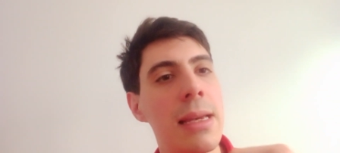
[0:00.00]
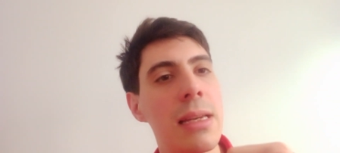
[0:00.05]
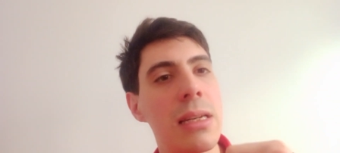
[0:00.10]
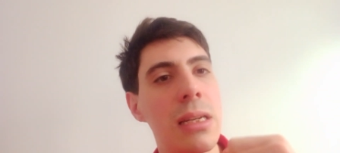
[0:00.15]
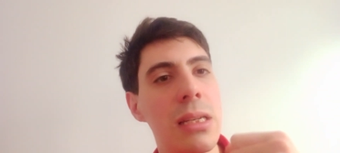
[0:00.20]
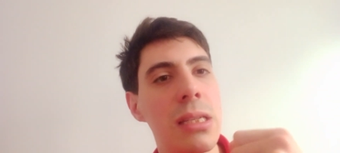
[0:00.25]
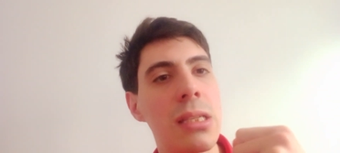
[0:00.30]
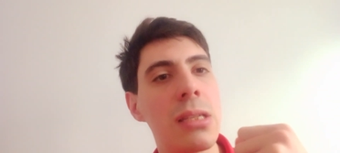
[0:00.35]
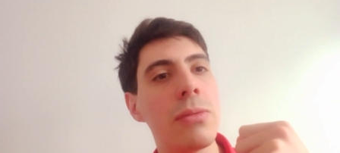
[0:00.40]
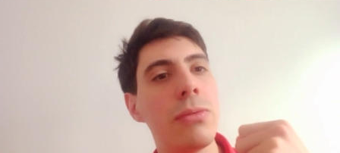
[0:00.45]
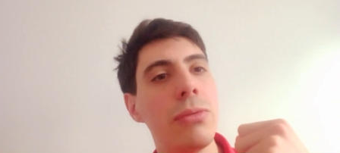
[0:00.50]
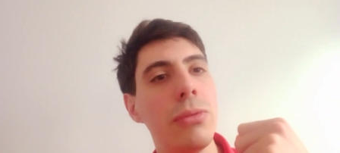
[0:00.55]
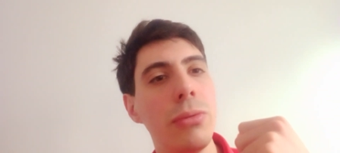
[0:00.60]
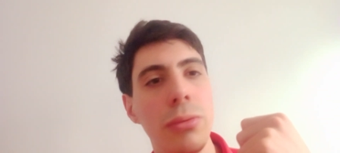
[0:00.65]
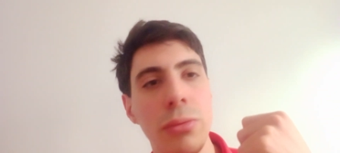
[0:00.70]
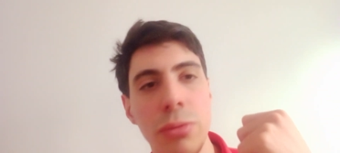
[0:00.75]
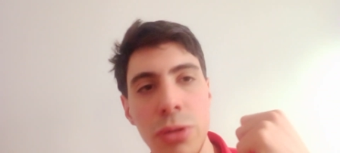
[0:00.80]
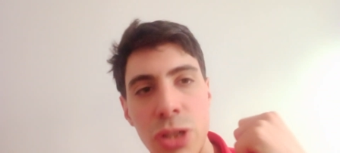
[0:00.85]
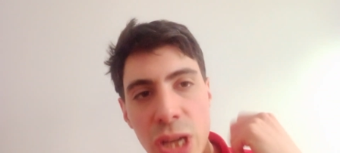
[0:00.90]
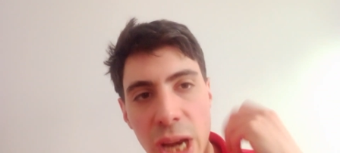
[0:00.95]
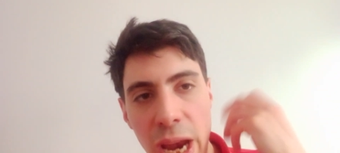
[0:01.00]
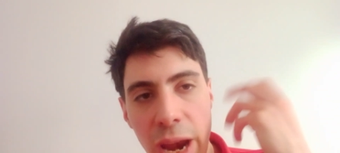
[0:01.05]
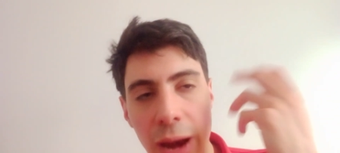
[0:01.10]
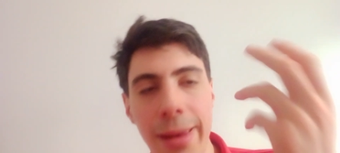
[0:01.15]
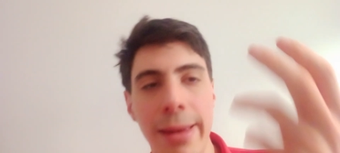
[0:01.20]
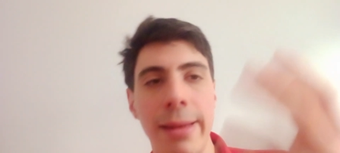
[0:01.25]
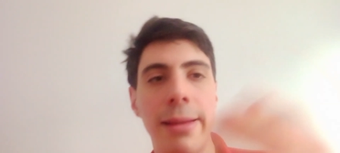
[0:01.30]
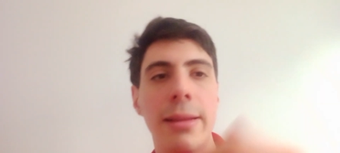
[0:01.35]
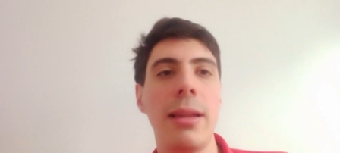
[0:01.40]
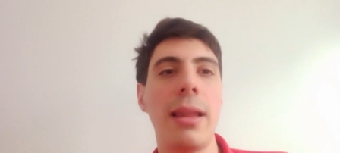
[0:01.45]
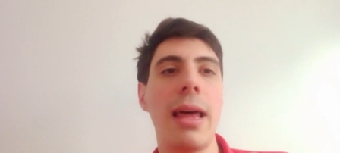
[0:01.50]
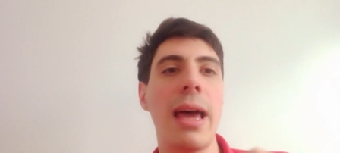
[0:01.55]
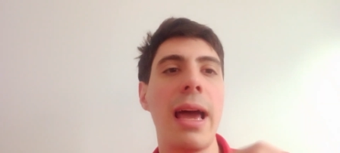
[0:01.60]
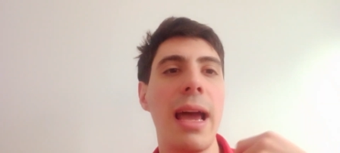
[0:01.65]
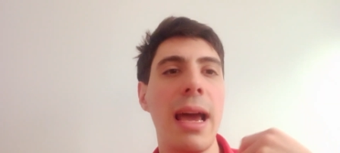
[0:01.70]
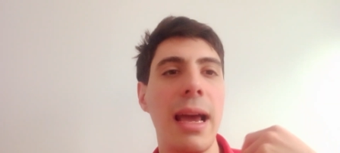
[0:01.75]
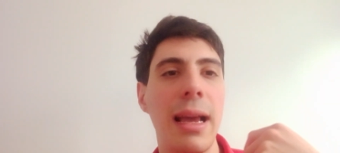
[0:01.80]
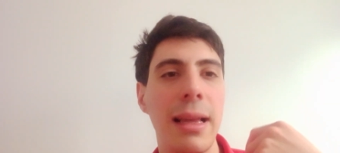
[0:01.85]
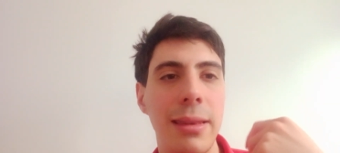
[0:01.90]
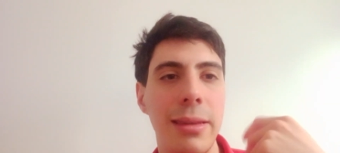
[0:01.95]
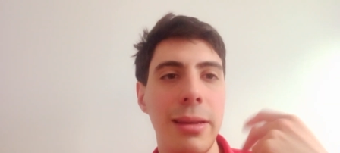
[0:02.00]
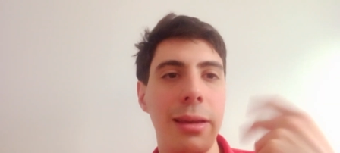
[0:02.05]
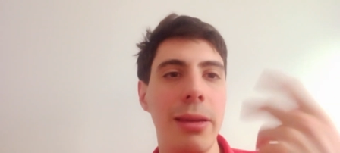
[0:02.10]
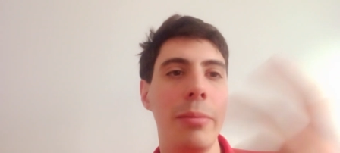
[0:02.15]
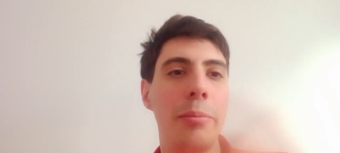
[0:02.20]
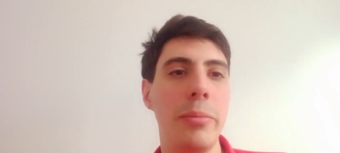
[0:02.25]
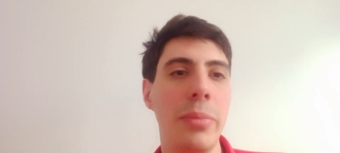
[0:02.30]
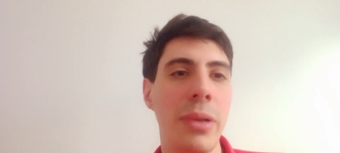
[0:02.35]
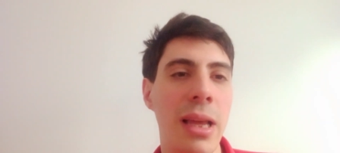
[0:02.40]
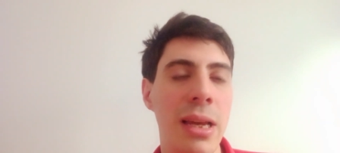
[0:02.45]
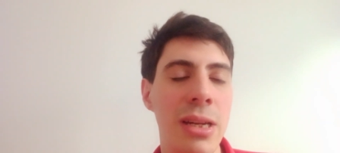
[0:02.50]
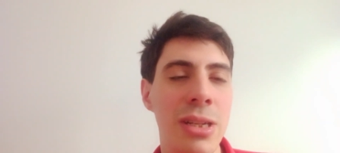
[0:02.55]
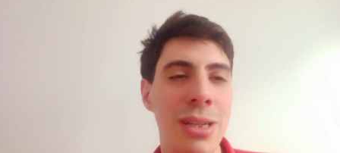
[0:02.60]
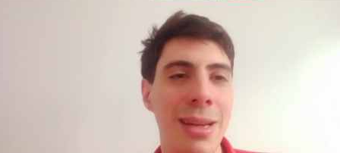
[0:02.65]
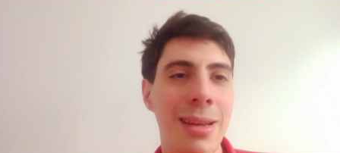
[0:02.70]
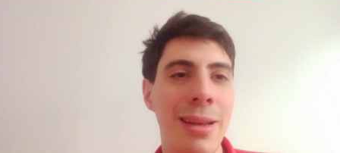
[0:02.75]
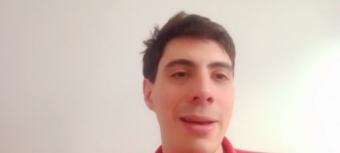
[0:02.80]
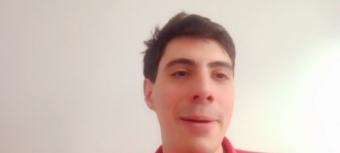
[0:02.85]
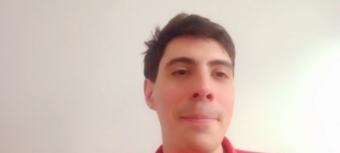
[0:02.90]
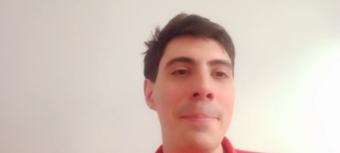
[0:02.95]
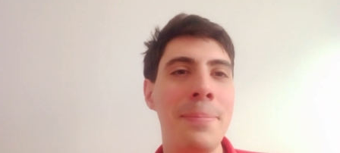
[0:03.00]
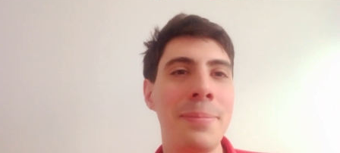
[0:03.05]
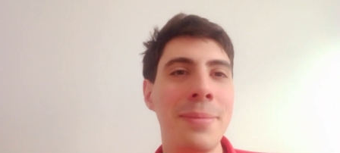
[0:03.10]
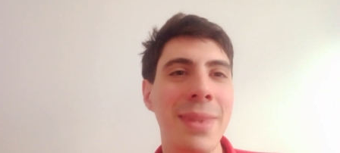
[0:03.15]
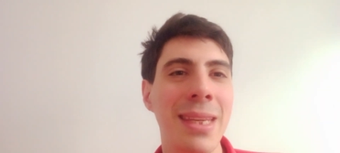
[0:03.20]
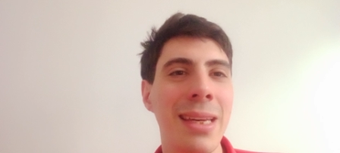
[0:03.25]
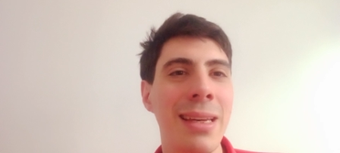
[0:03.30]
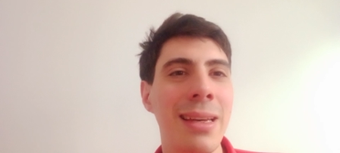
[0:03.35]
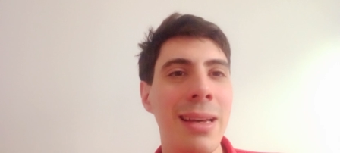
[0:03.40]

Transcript: just through sheer intellect and pleasure um,